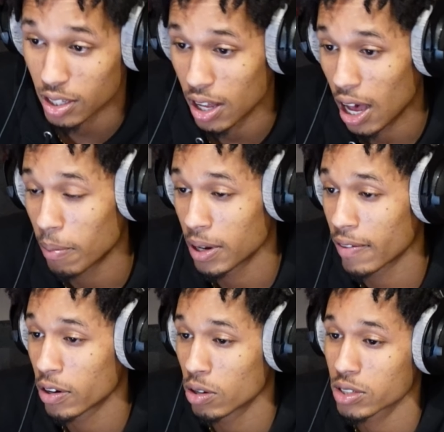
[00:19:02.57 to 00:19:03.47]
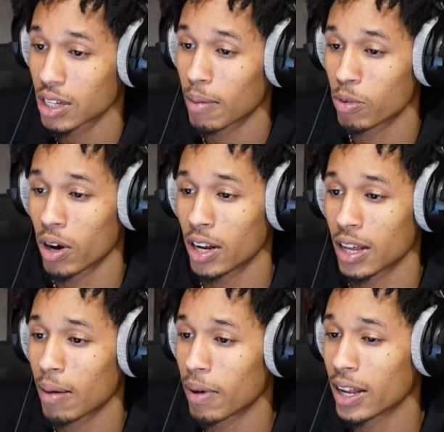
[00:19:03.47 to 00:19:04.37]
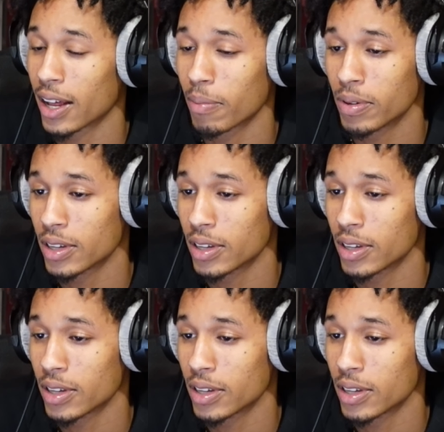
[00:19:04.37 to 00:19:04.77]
I'm never going to stop grinding. I might not be...